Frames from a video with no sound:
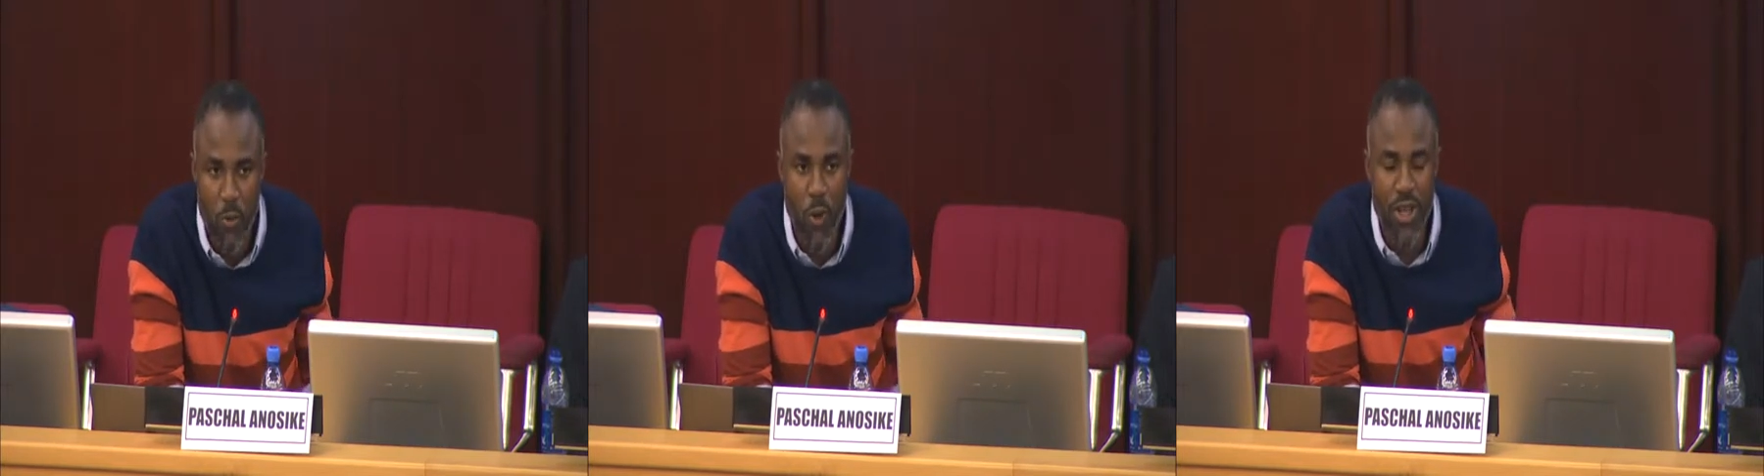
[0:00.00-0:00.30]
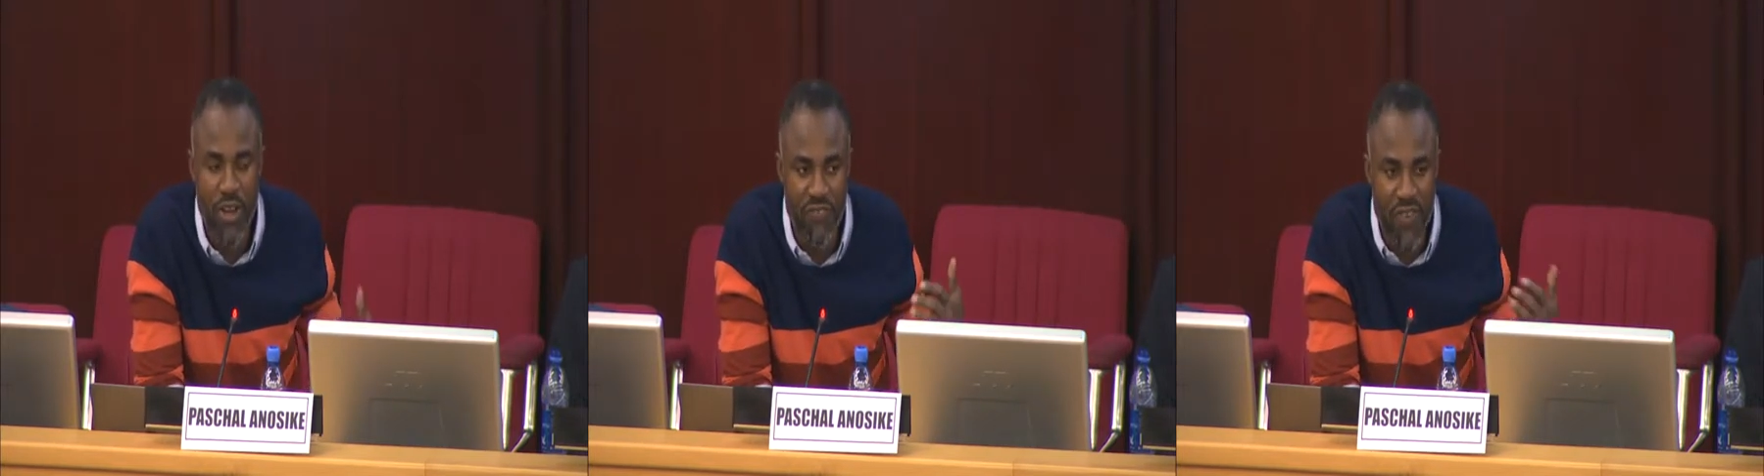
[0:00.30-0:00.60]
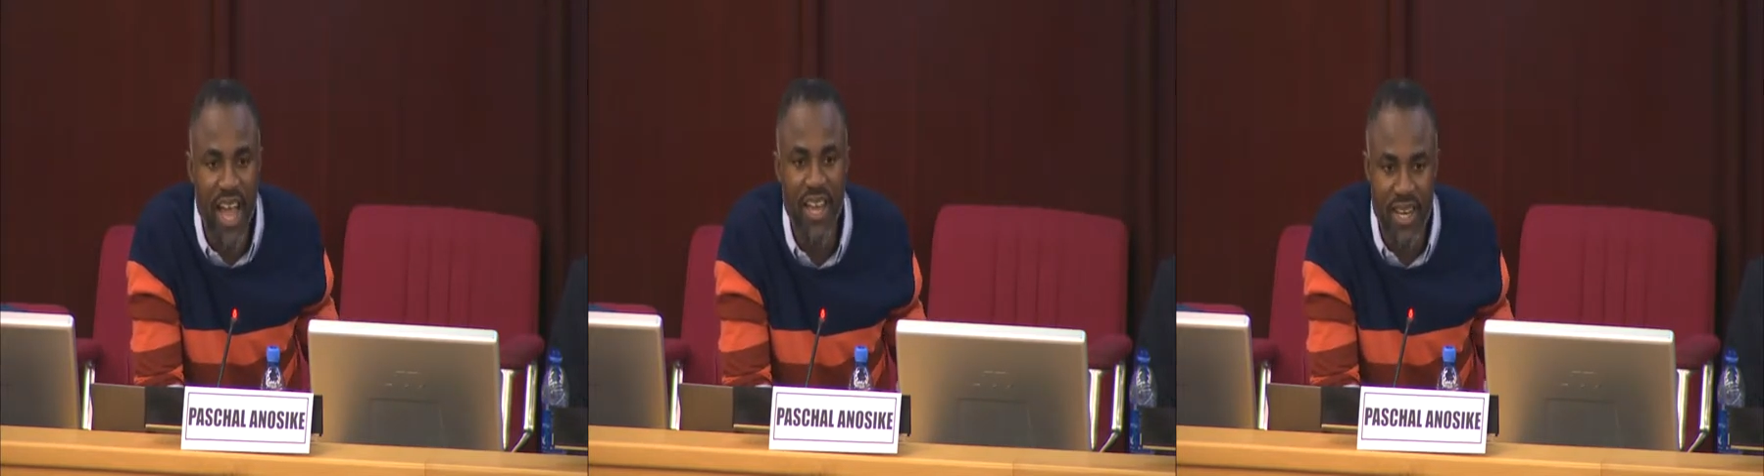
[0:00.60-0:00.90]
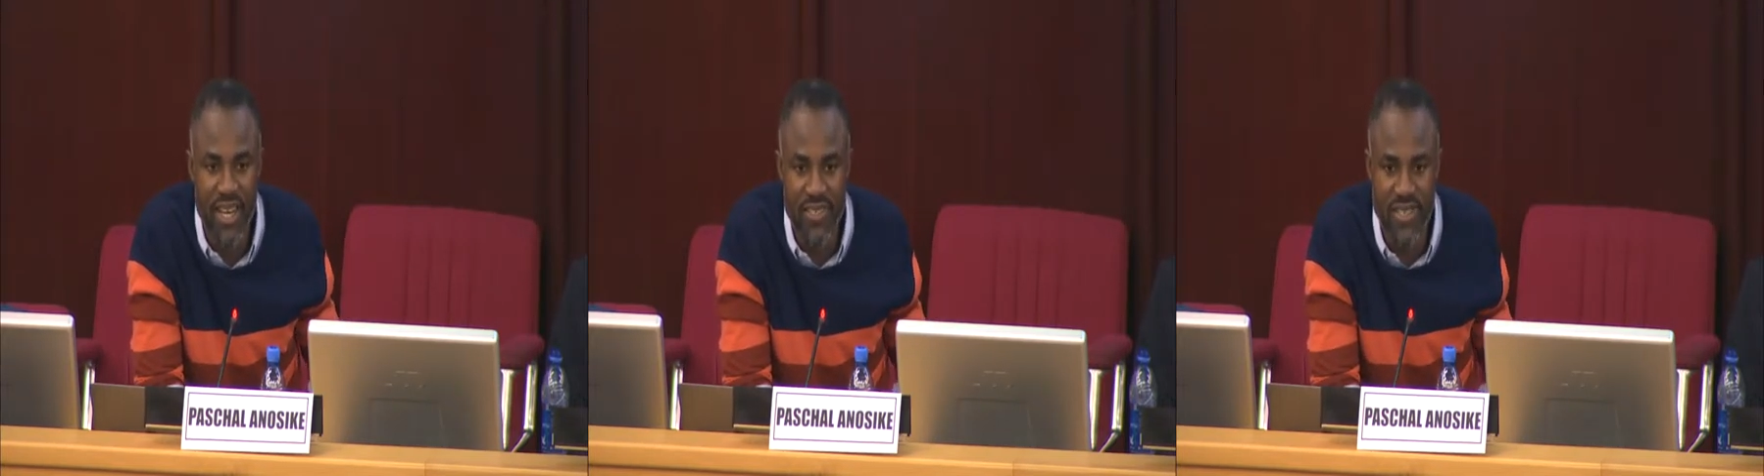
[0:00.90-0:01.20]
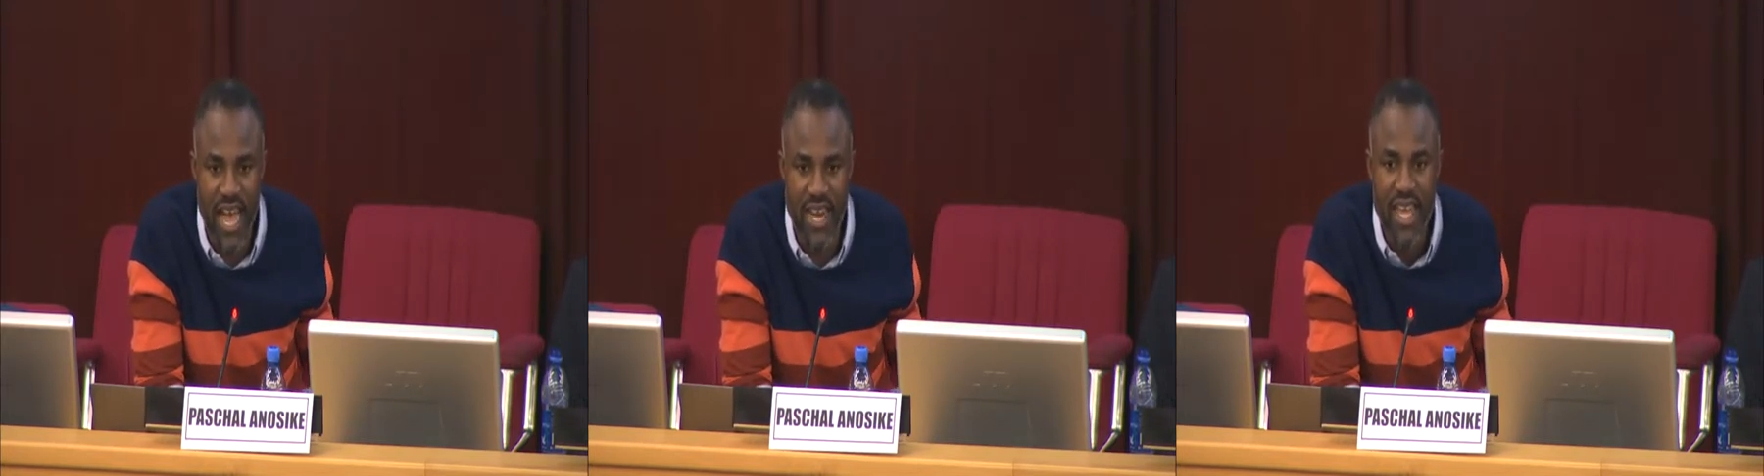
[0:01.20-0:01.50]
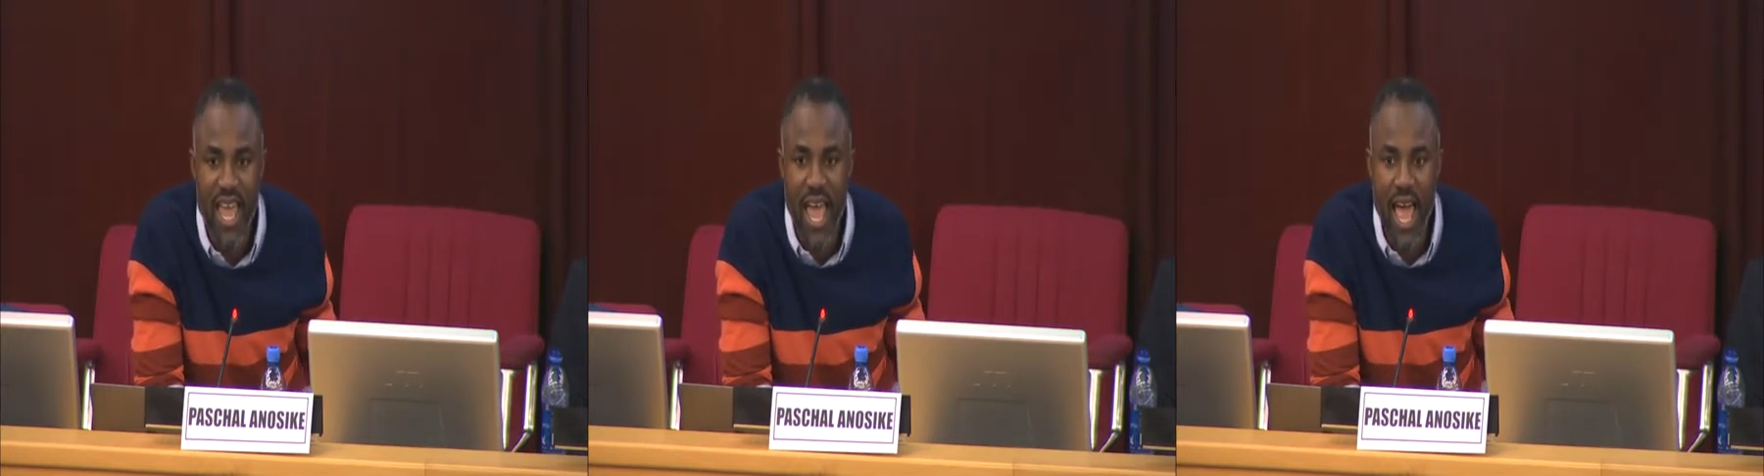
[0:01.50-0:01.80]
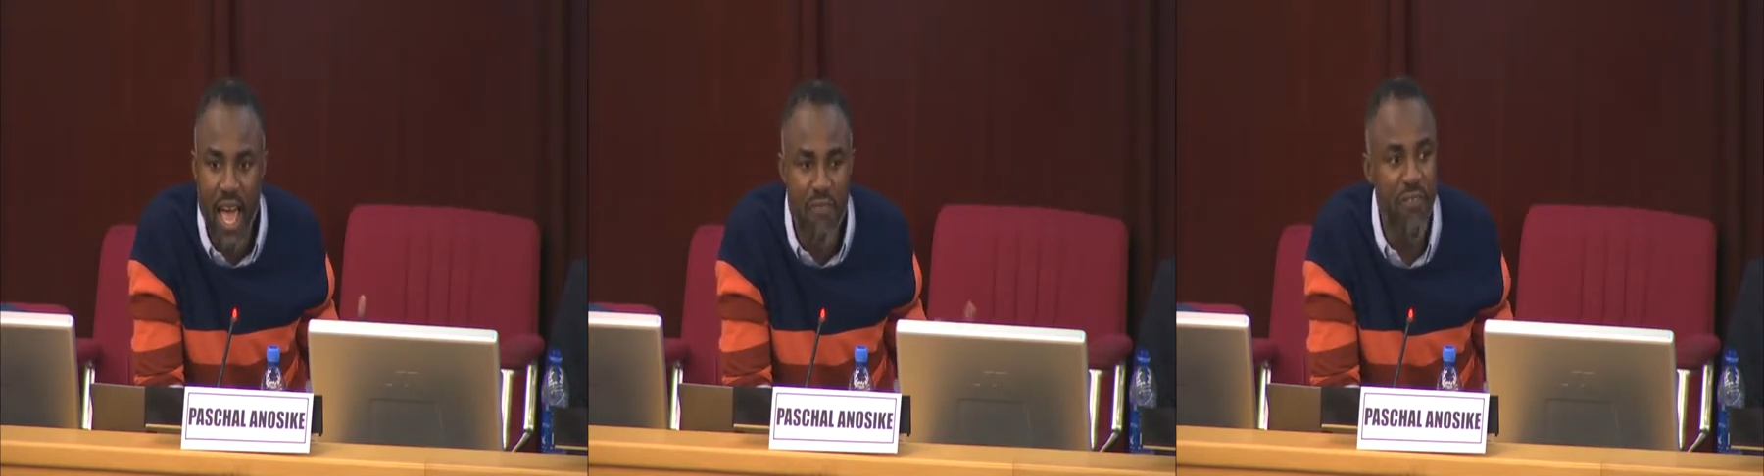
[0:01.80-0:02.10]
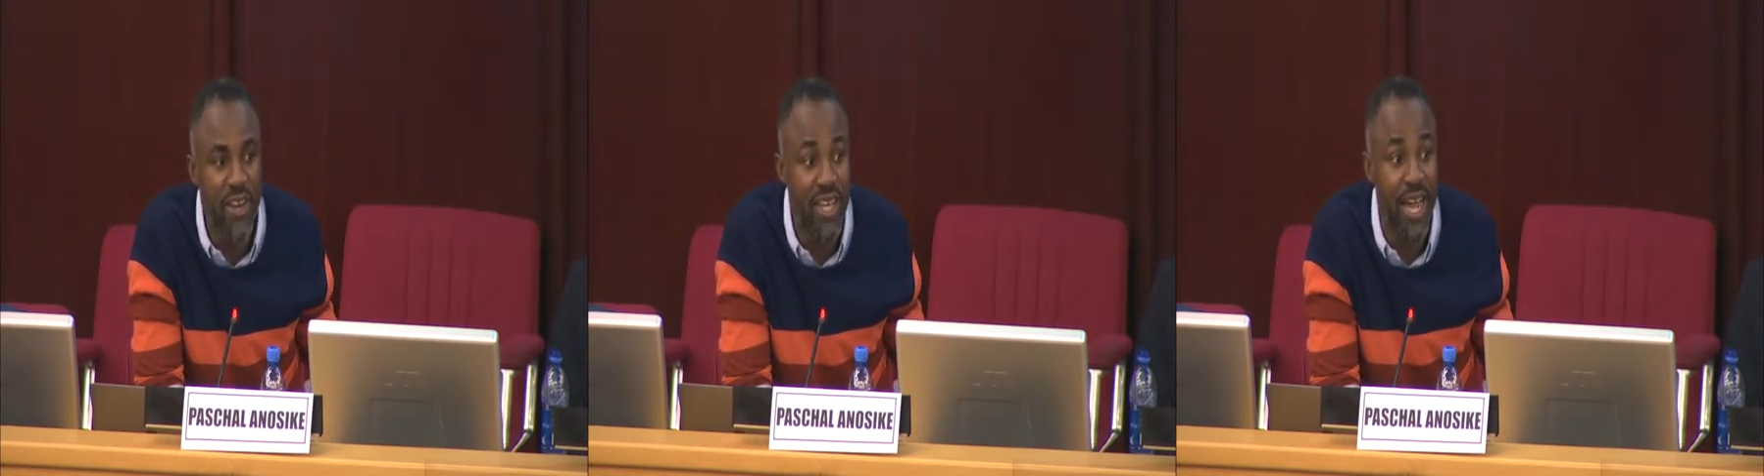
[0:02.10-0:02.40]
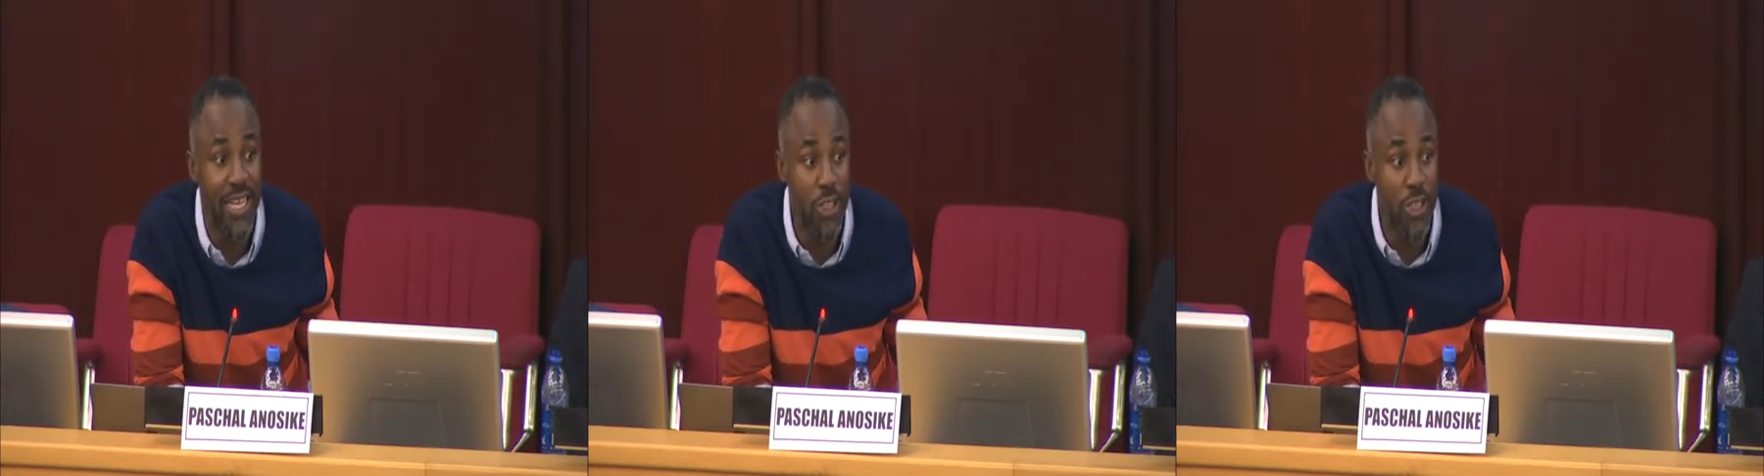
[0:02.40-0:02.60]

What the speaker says: what you're finding is that Africa has